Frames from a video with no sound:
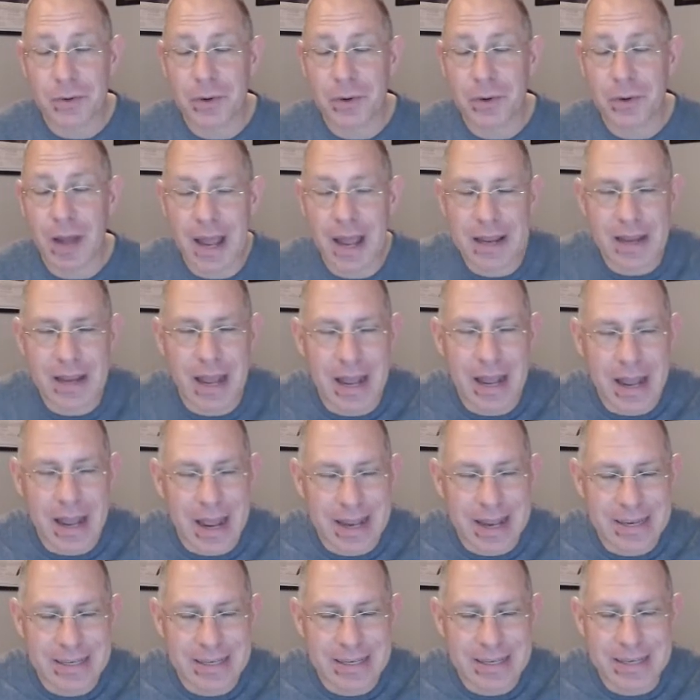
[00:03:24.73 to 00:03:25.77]
I
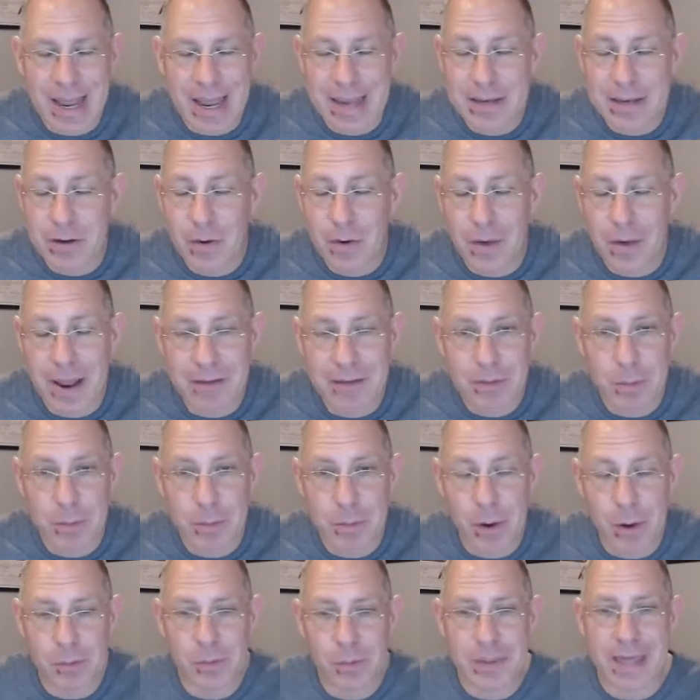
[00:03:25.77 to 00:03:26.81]
I I don't have a
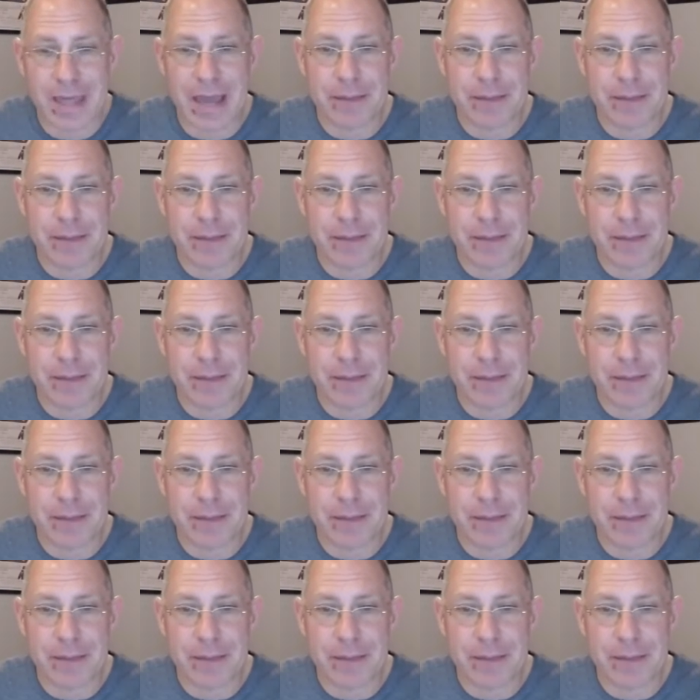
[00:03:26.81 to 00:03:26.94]
problem with that.